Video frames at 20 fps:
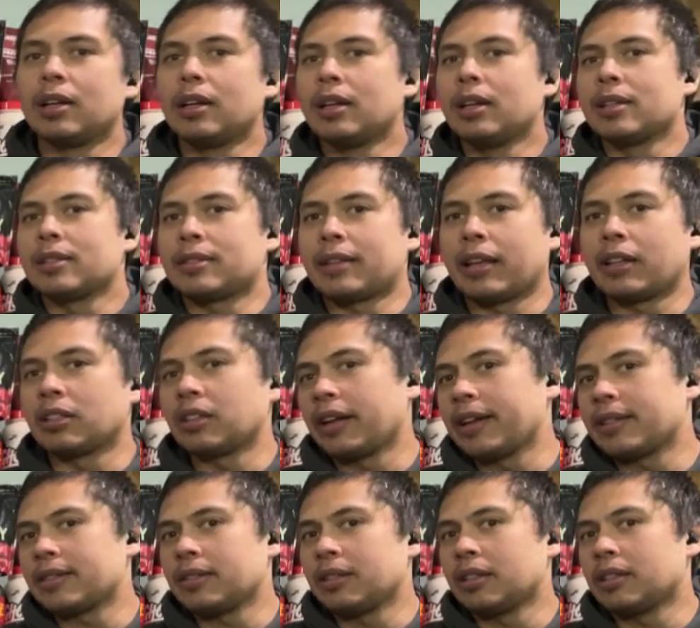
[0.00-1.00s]
standard
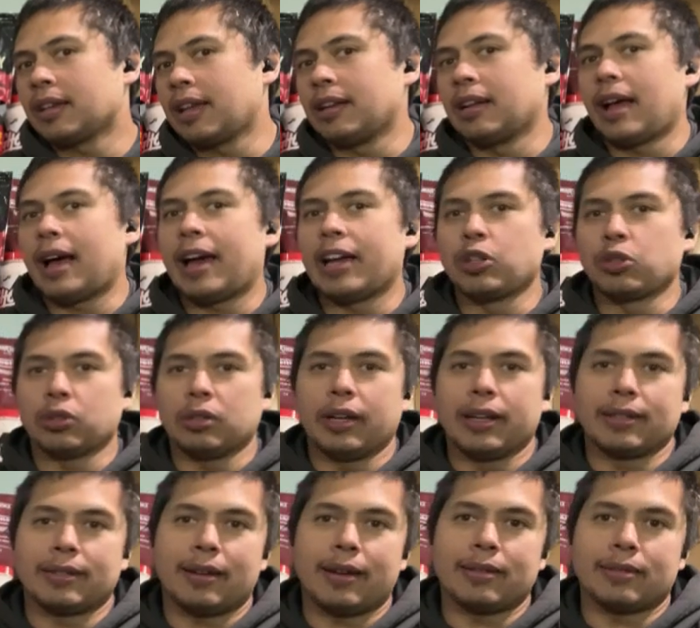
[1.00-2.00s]
isolate and a
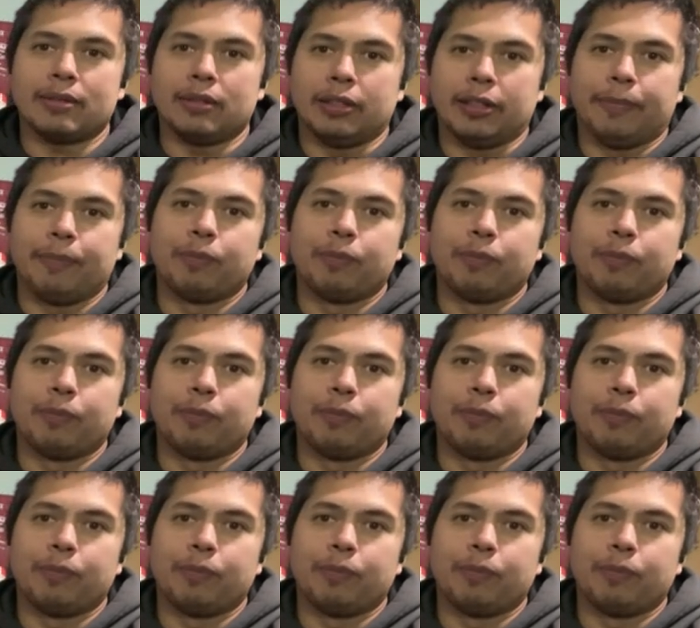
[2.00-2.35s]
hydrolyzed isolate.